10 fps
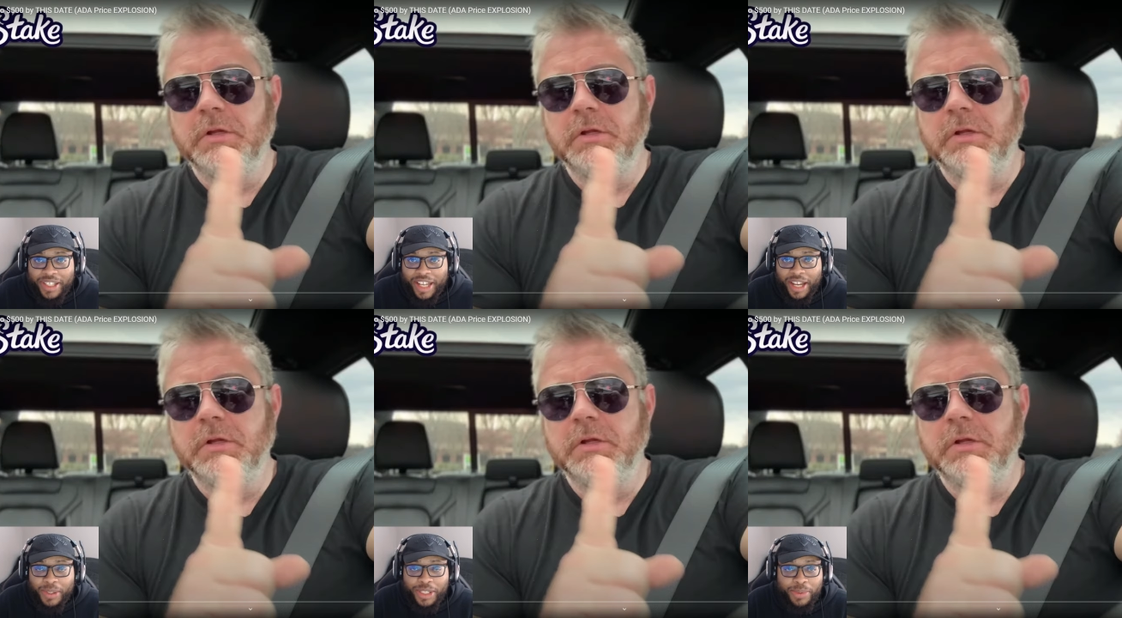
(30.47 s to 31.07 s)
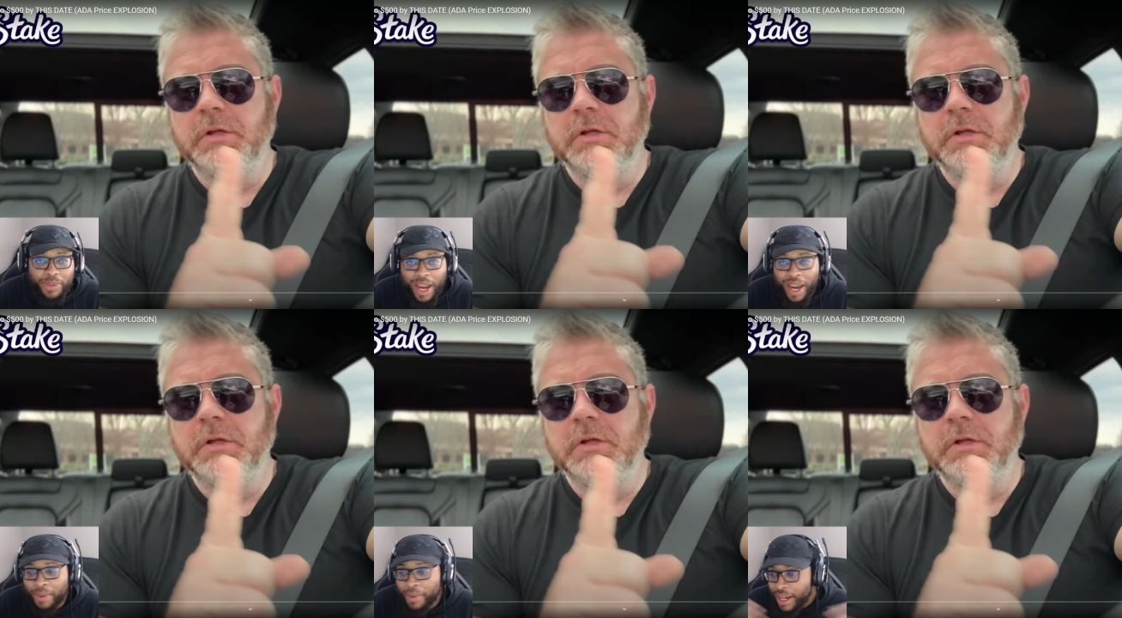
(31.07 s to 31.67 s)
Speaker 1: the channel,
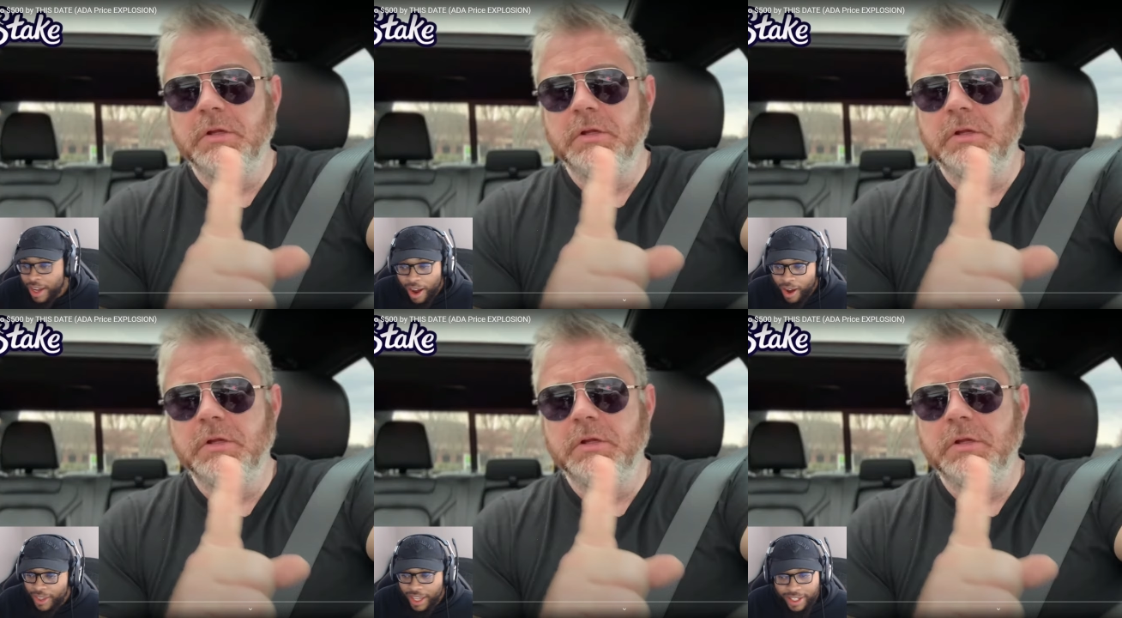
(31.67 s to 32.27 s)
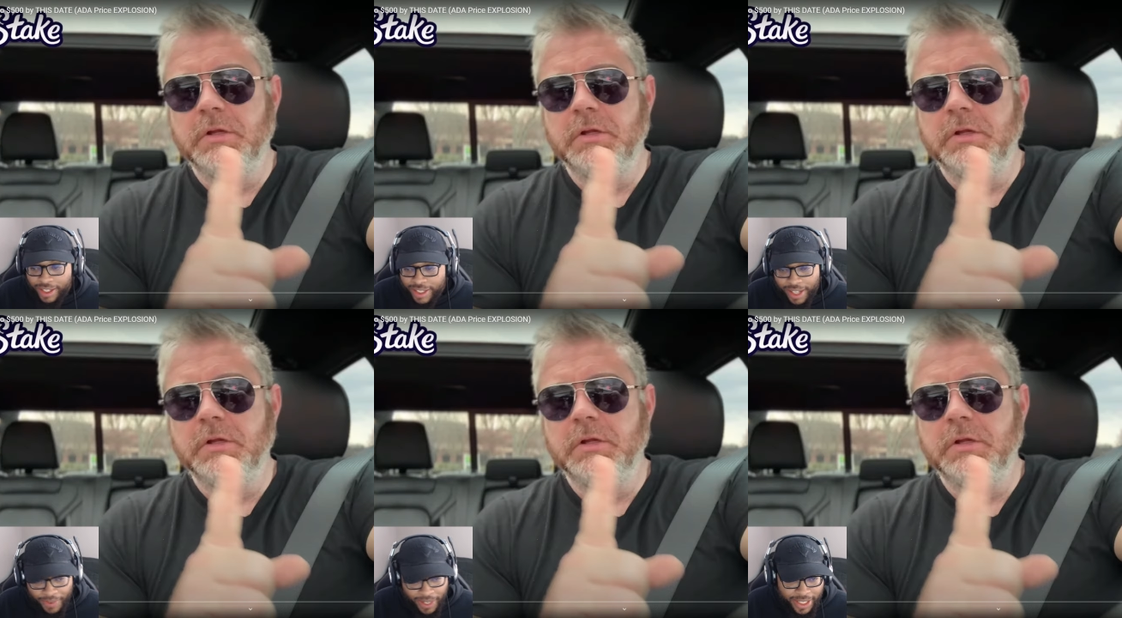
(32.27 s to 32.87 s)
subscribe, all that good
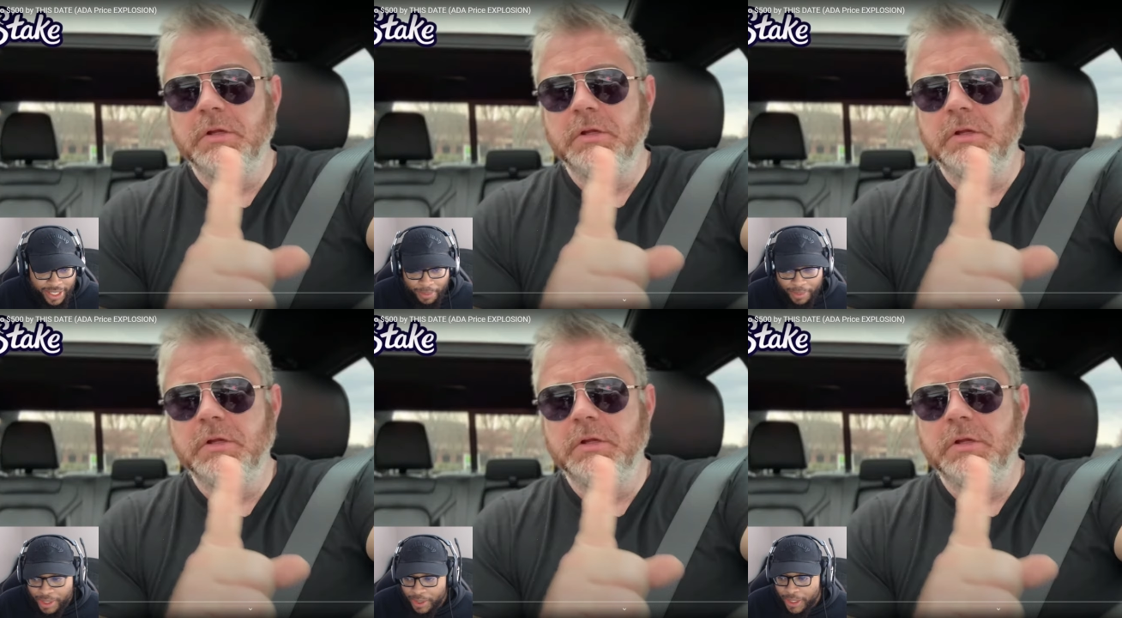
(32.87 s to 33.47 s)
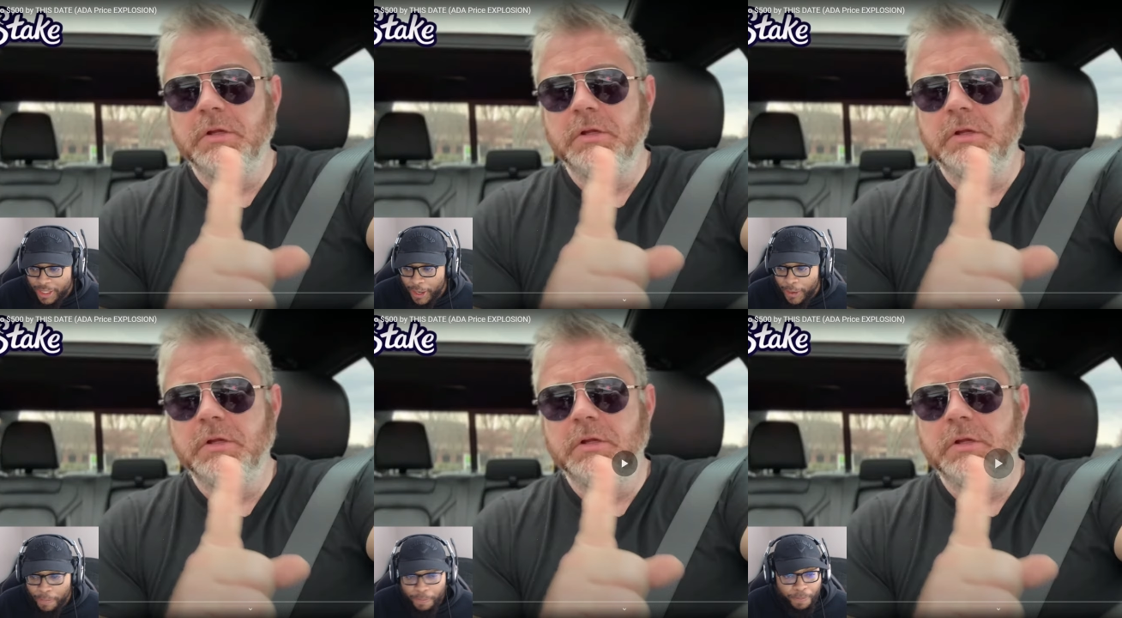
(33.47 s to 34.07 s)
stuff, and let's jump into it,
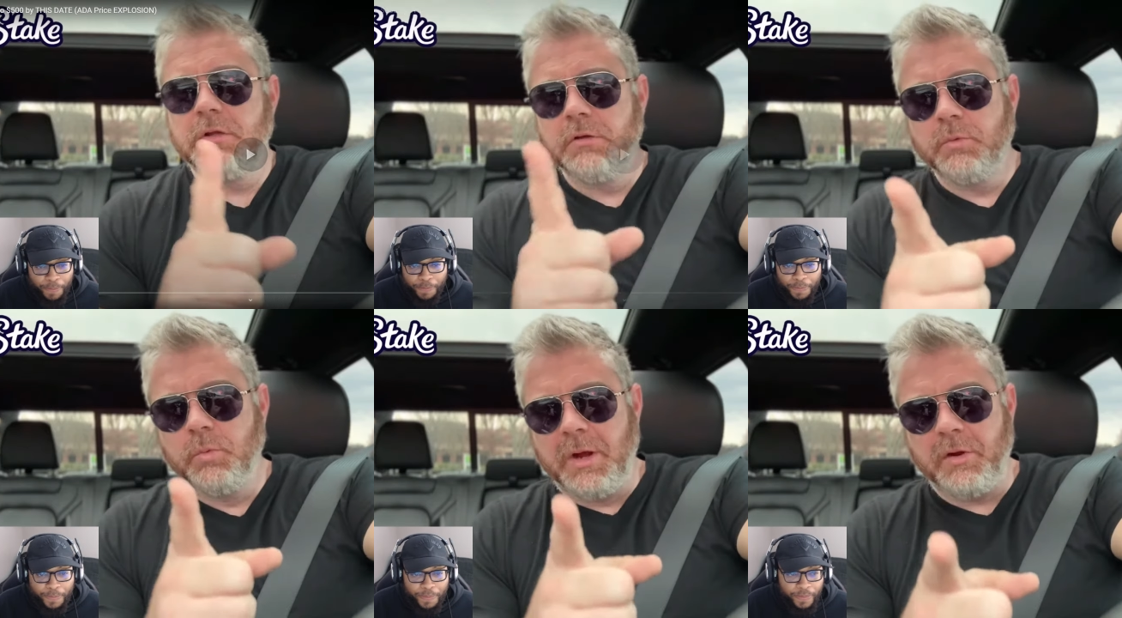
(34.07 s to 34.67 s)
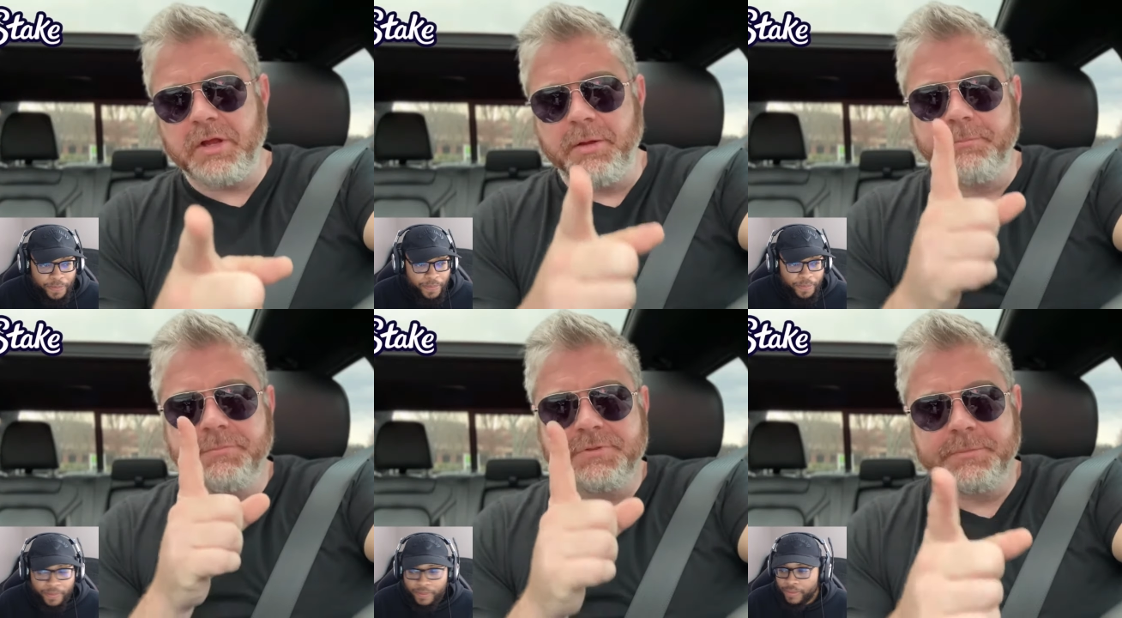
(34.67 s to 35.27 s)
y'all.
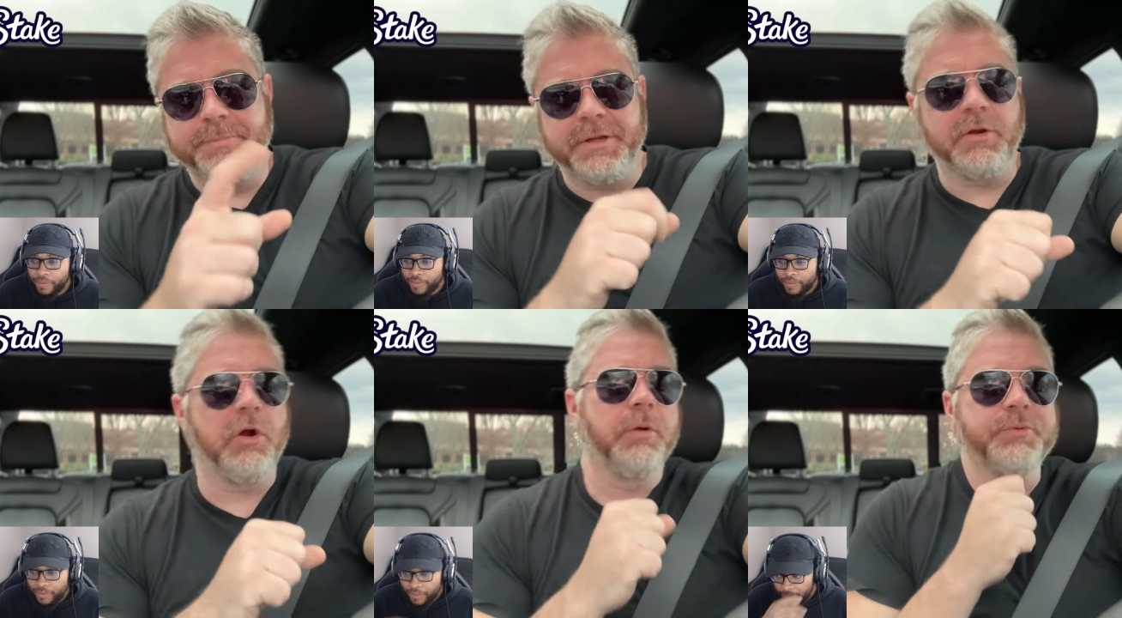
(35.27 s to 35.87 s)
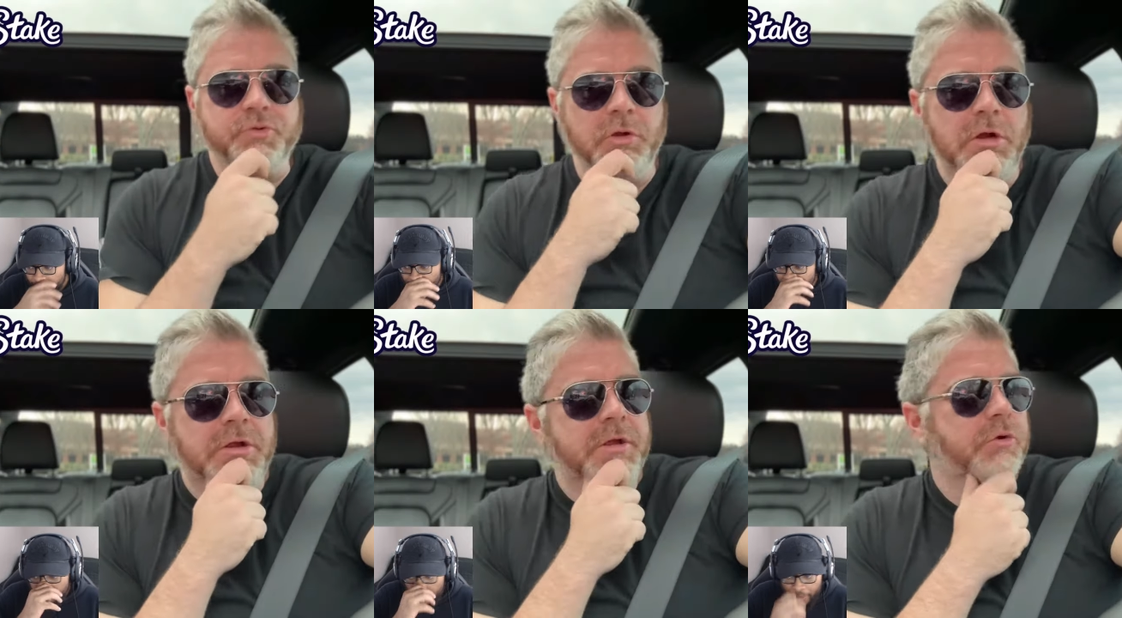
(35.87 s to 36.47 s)
Speaker 2: Welcome to Ben
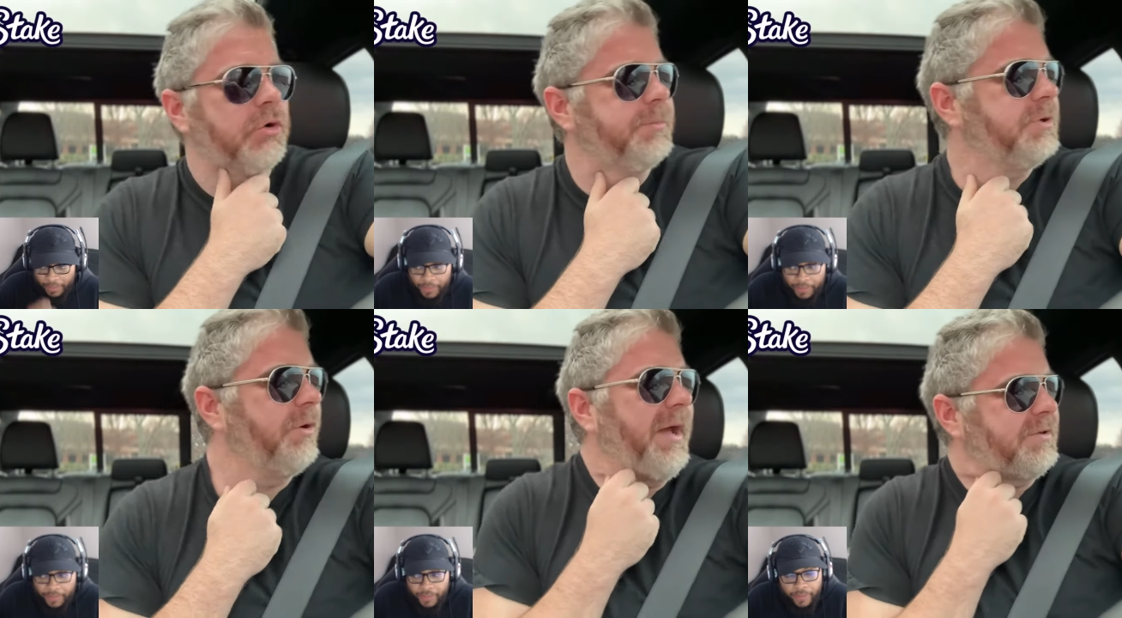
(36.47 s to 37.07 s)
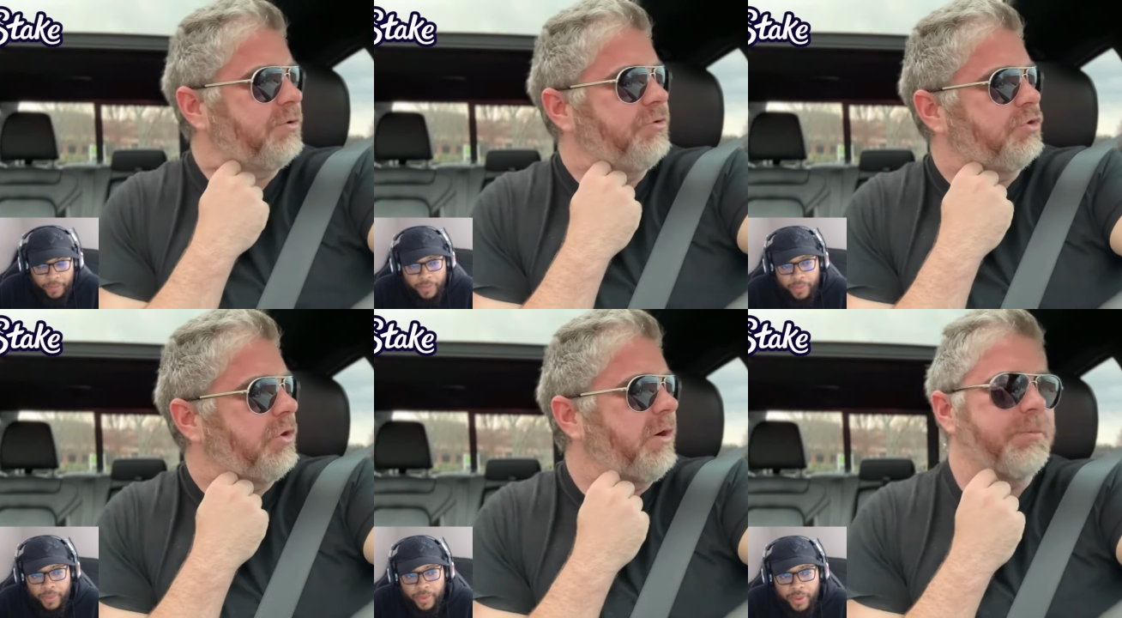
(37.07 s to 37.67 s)
Armstrong Crypto X. Don't
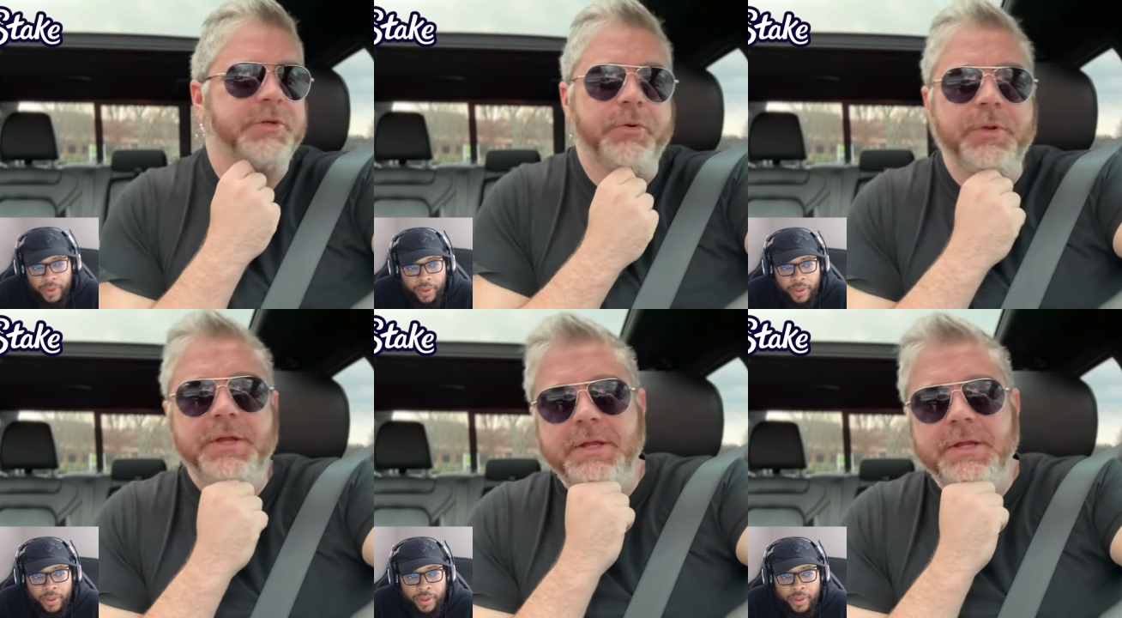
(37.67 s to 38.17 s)
just trade crypto,